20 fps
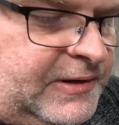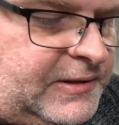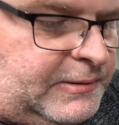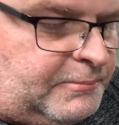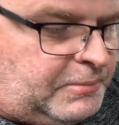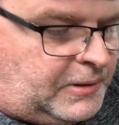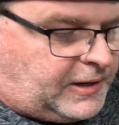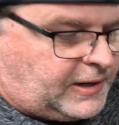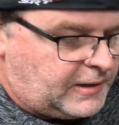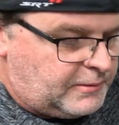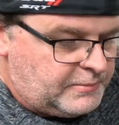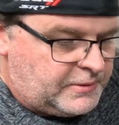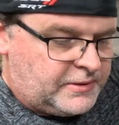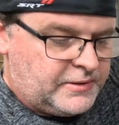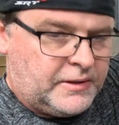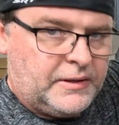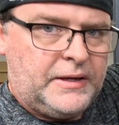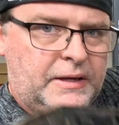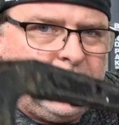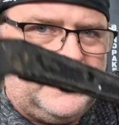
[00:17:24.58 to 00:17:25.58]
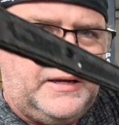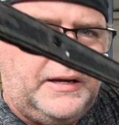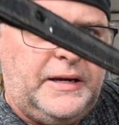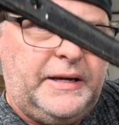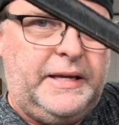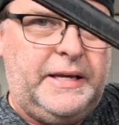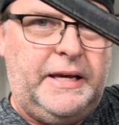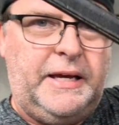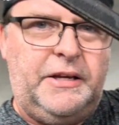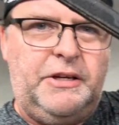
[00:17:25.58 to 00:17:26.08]
on the bottom.
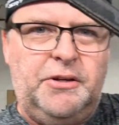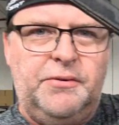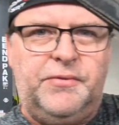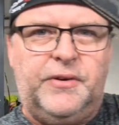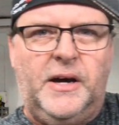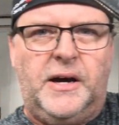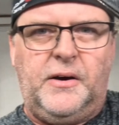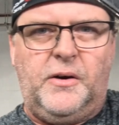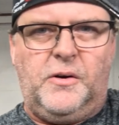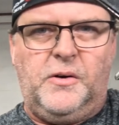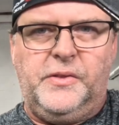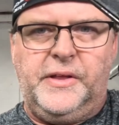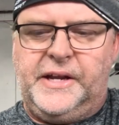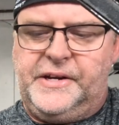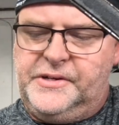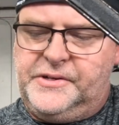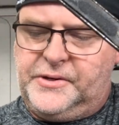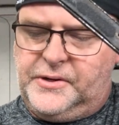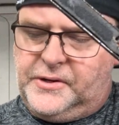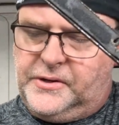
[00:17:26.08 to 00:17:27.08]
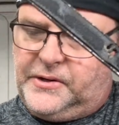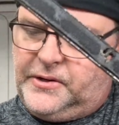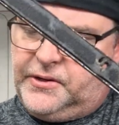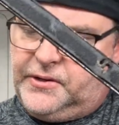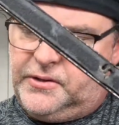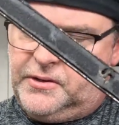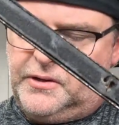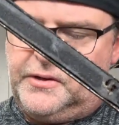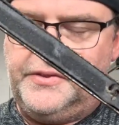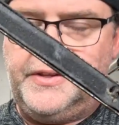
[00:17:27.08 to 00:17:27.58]
Again, you've got all that dirt
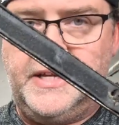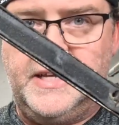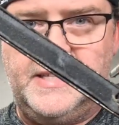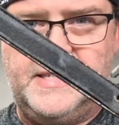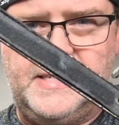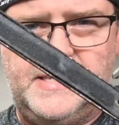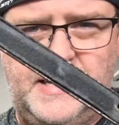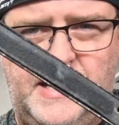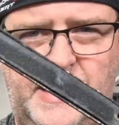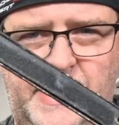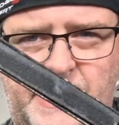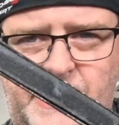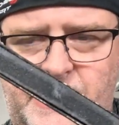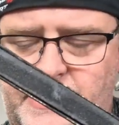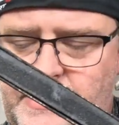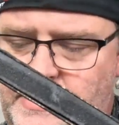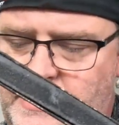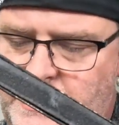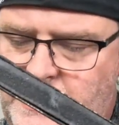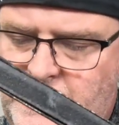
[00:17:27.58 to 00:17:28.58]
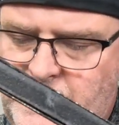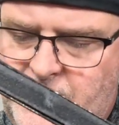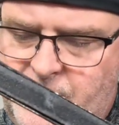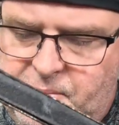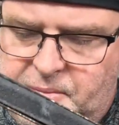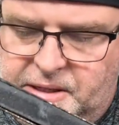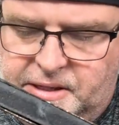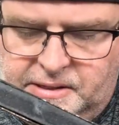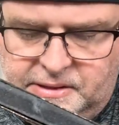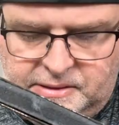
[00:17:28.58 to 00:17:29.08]
on the inside
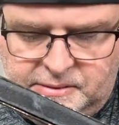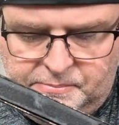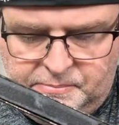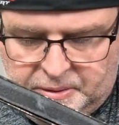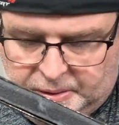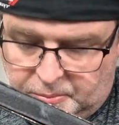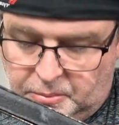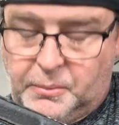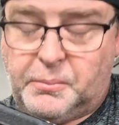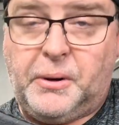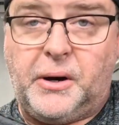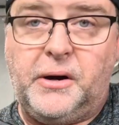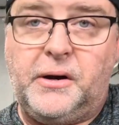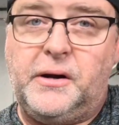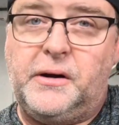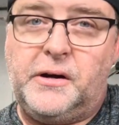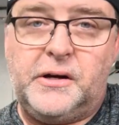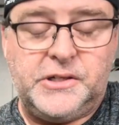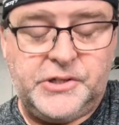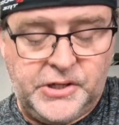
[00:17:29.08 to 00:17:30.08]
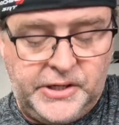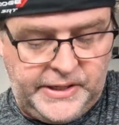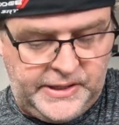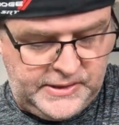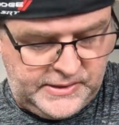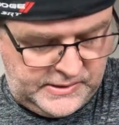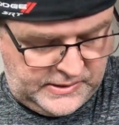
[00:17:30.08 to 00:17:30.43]
because people park under trees.